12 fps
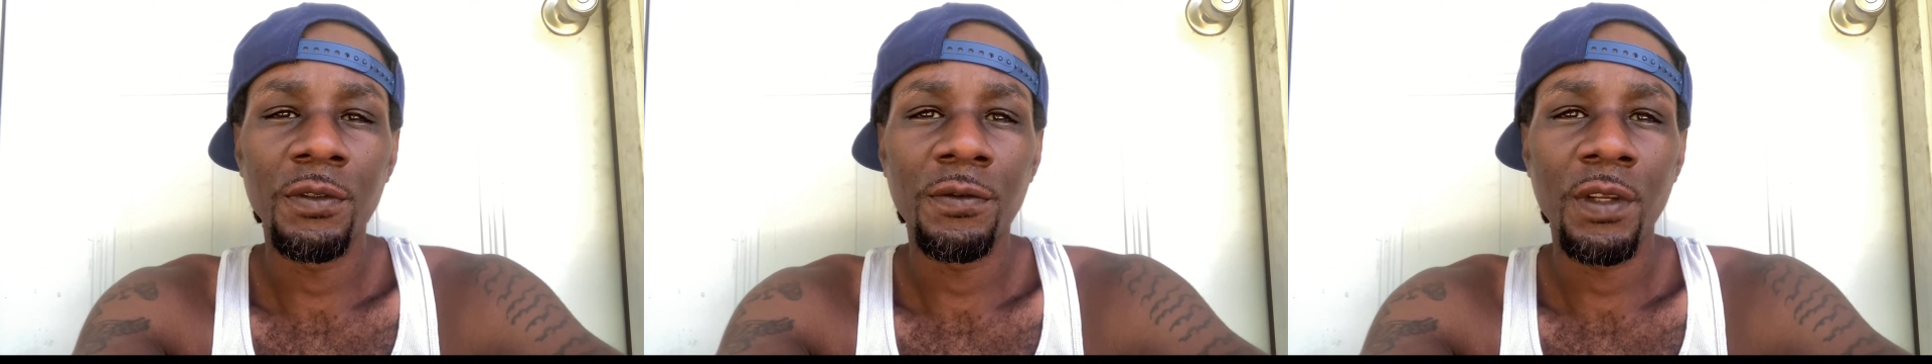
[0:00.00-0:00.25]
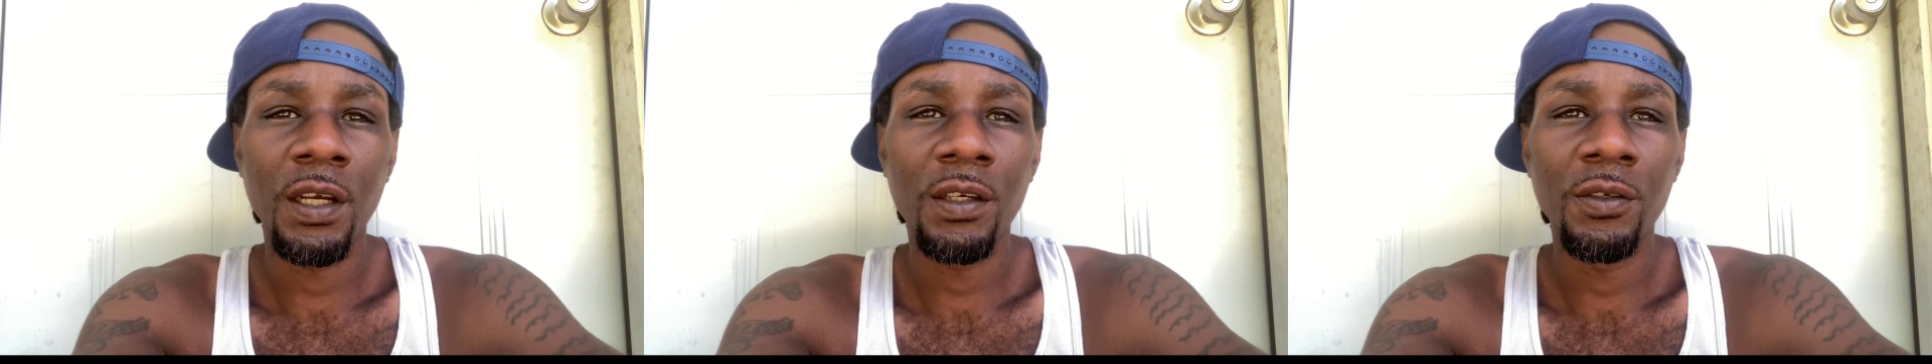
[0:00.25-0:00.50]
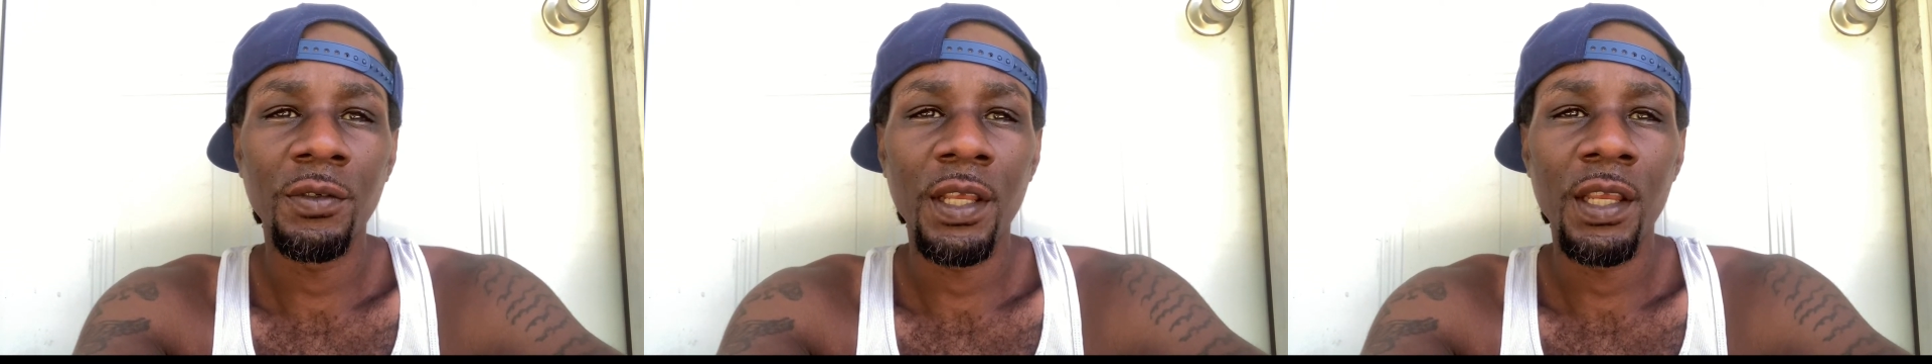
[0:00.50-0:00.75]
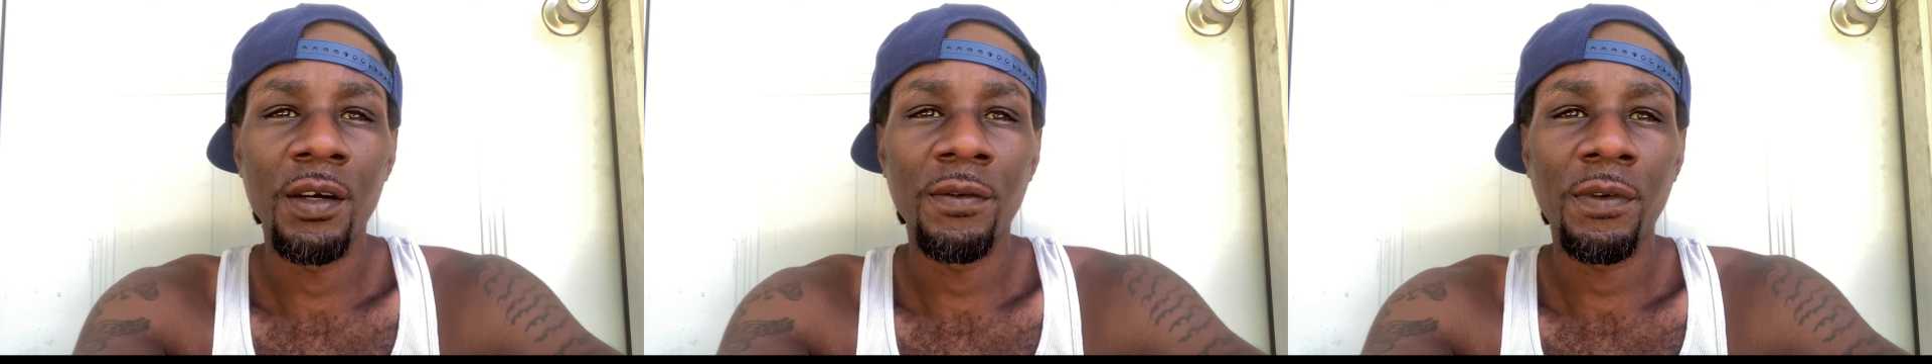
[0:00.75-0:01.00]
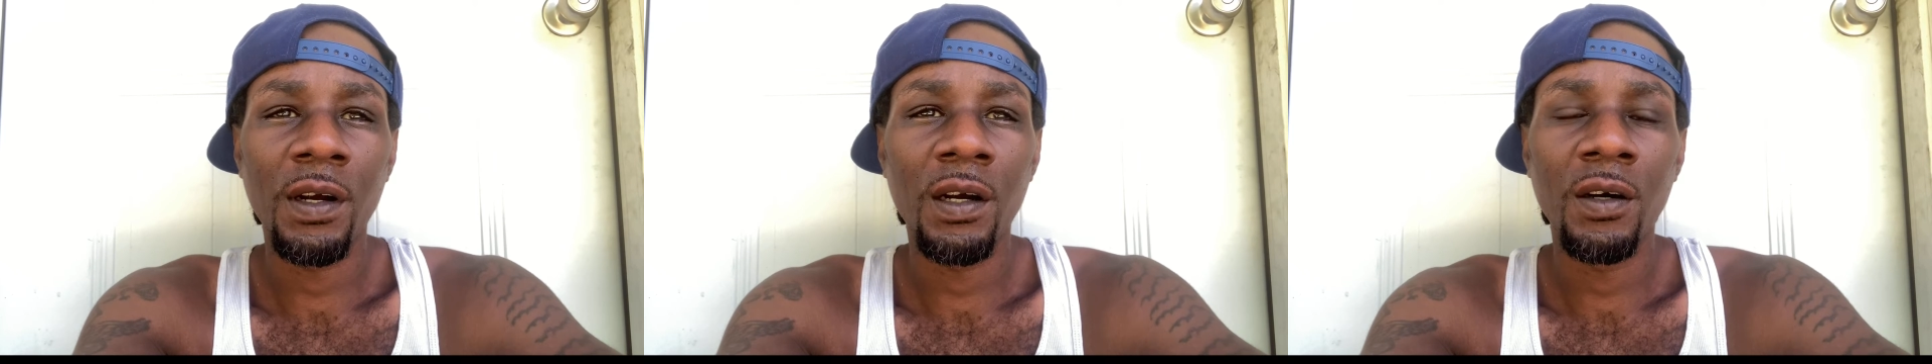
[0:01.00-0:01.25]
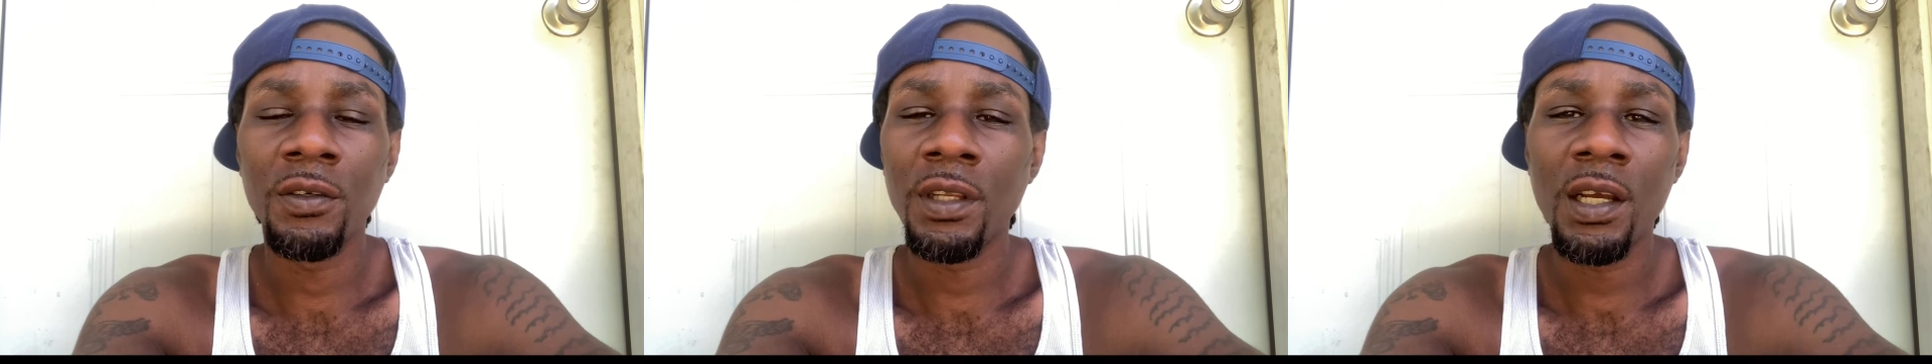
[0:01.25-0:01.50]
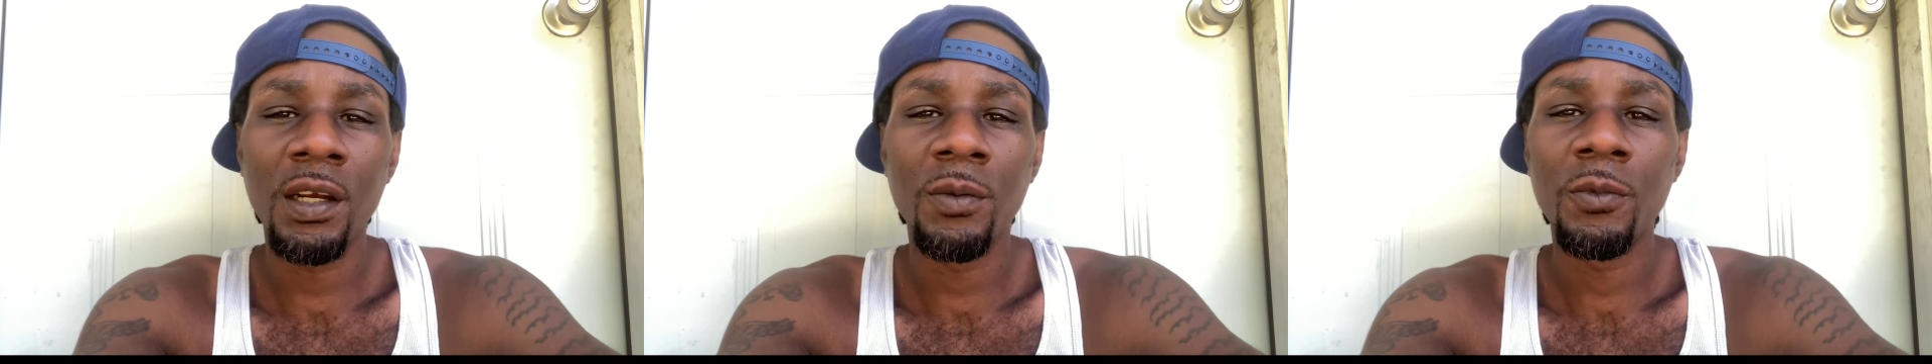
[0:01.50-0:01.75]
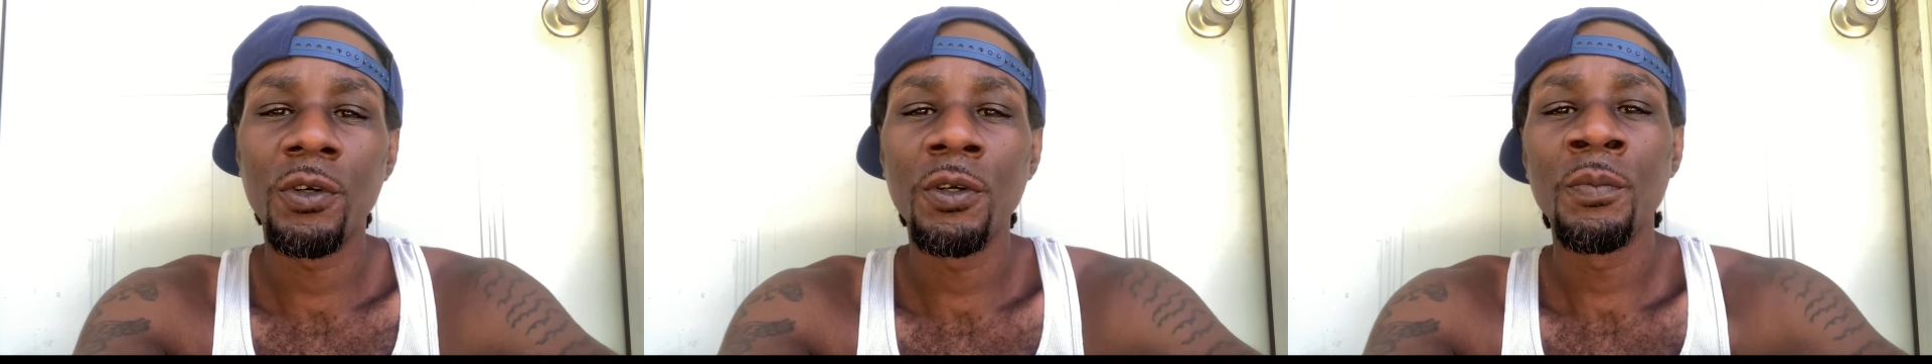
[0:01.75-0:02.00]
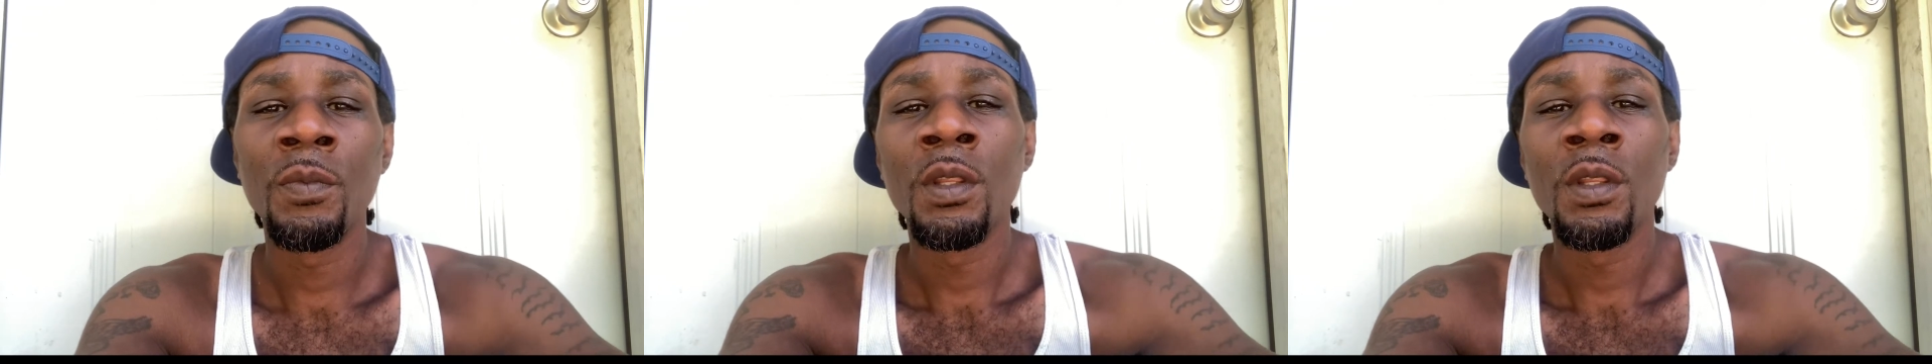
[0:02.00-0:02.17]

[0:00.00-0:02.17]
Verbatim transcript: Flakko downfall. Nah, bro.